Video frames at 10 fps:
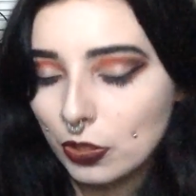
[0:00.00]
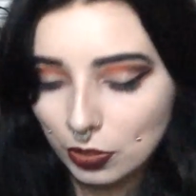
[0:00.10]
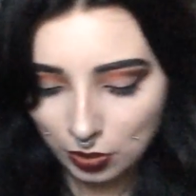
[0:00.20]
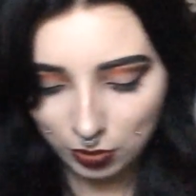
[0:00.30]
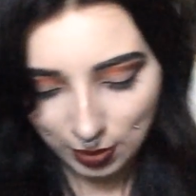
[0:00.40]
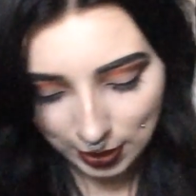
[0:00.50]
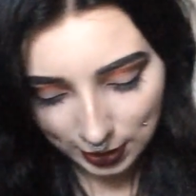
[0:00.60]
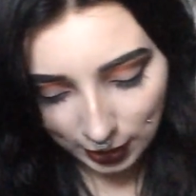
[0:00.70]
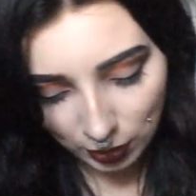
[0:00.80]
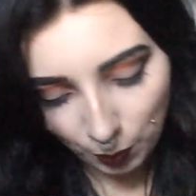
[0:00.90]
So
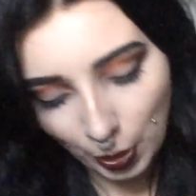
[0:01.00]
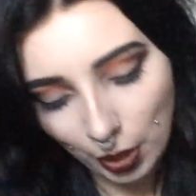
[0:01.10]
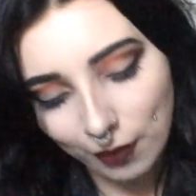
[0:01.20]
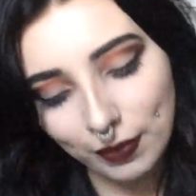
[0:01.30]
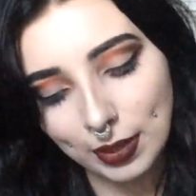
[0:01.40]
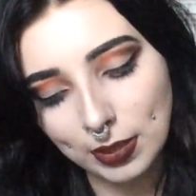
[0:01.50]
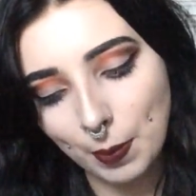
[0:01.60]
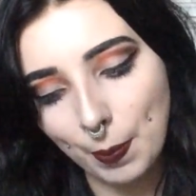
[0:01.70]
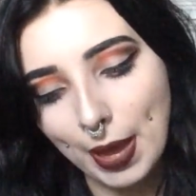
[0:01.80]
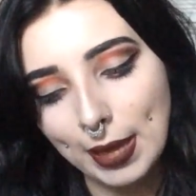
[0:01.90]
it's like the perfect
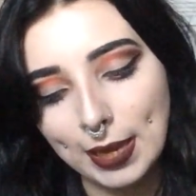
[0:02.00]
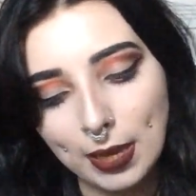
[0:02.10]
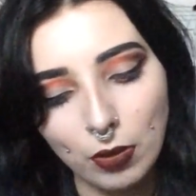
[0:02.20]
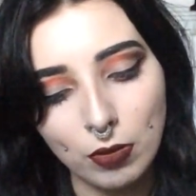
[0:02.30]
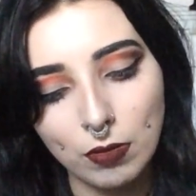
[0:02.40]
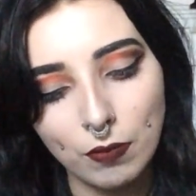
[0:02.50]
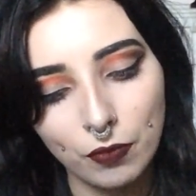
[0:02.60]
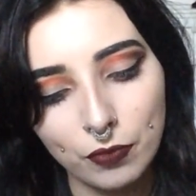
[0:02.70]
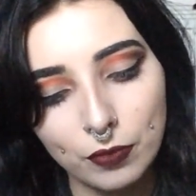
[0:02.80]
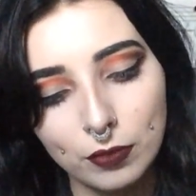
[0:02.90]
palette of,
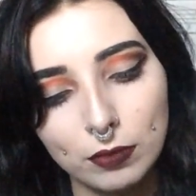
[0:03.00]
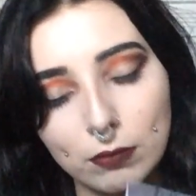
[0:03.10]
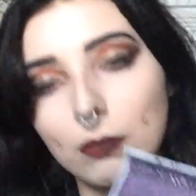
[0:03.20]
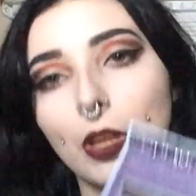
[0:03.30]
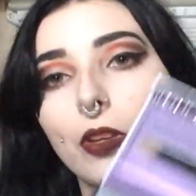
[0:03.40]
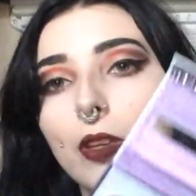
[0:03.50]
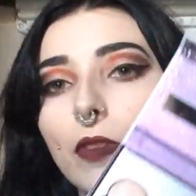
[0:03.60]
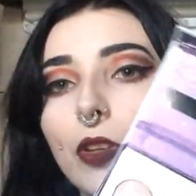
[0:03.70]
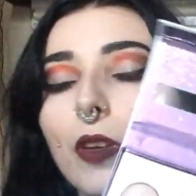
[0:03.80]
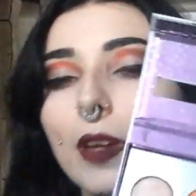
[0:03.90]
I don't
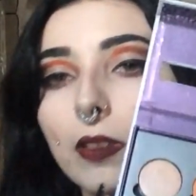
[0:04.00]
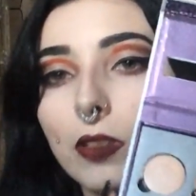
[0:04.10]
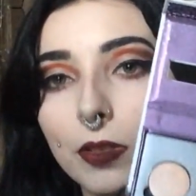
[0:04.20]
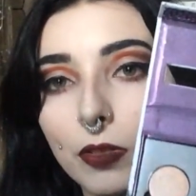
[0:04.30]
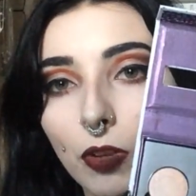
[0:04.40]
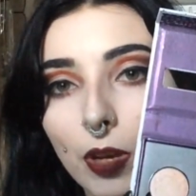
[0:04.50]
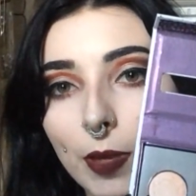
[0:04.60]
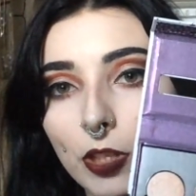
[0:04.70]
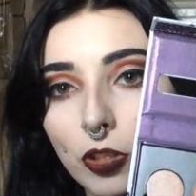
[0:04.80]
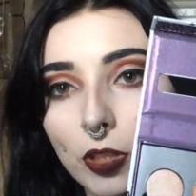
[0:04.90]
even know how to
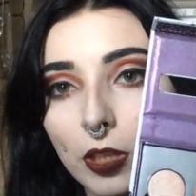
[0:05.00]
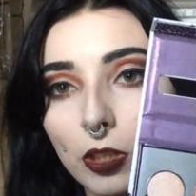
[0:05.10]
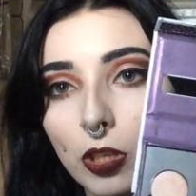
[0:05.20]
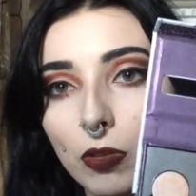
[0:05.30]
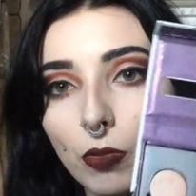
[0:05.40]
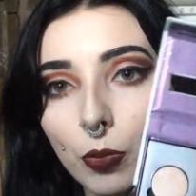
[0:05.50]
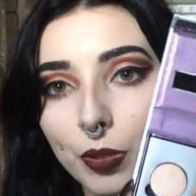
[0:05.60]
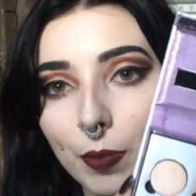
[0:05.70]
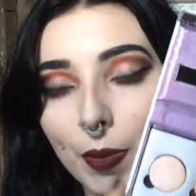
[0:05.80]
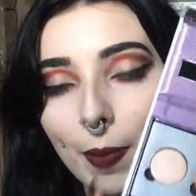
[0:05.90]
describe it, it's just like a cute
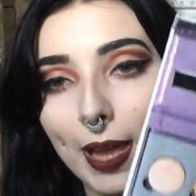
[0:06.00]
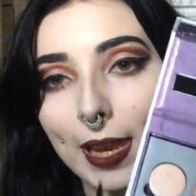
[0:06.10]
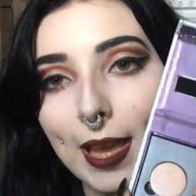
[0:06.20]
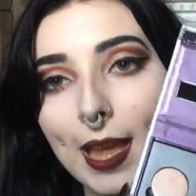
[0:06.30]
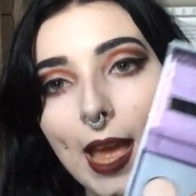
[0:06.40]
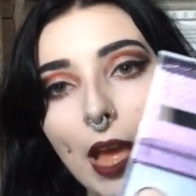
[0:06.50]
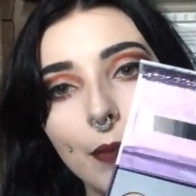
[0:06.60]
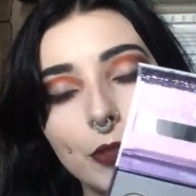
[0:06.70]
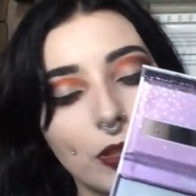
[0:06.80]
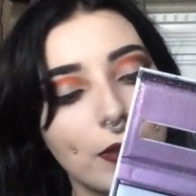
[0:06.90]
autumny palette.
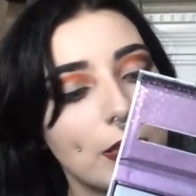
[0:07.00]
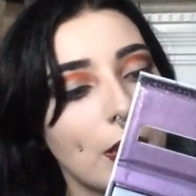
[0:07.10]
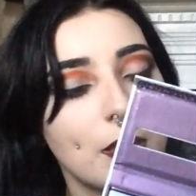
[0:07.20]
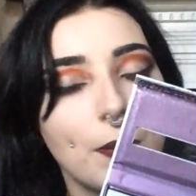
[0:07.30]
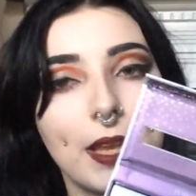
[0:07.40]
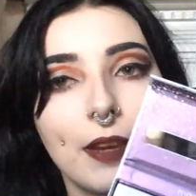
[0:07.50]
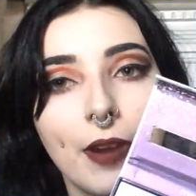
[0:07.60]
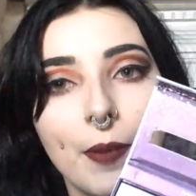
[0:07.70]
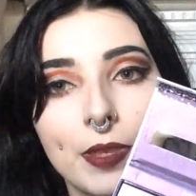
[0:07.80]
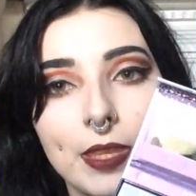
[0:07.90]
I'm so excited to play
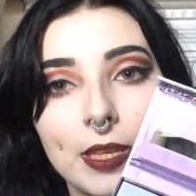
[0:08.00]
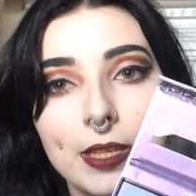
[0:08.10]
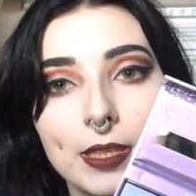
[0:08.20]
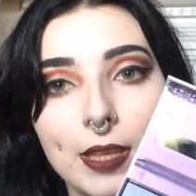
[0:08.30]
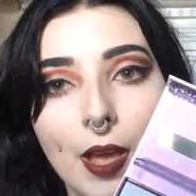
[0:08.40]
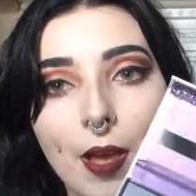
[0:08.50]
around with this.